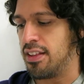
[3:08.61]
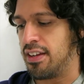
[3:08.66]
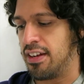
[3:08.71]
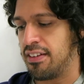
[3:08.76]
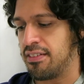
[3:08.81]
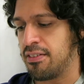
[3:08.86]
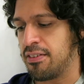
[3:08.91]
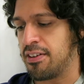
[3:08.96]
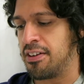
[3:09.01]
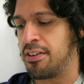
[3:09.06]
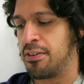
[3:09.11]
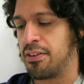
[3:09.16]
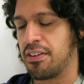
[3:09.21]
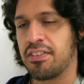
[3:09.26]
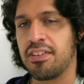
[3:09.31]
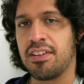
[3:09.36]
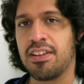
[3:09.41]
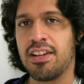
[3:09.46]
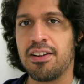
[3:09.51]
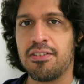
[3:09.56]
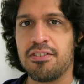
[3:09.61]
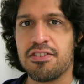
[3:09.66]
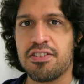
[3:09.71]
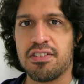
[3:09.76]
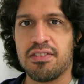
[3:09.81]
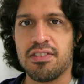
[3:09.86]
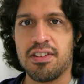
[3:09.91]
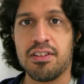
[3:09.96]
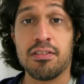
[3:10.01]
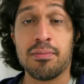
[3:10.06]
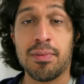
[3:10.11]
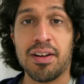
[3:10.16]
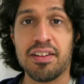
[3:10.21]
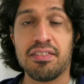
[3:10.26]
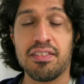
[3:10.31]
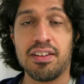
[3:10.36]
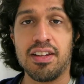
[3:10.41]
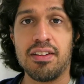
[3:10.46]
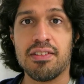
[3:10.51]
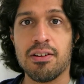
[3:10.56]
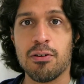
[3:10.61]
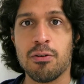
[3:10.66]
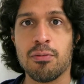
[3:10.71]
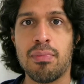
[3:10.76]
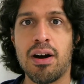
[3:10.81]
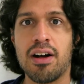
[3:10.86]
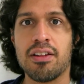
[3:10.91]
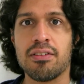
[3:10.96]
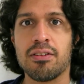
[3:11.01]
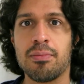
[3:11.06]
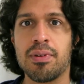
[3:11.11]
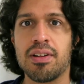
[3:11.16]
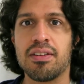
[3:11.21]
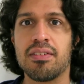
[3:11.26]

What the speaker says: then I started noticing that it was my sleeves that were bothering me,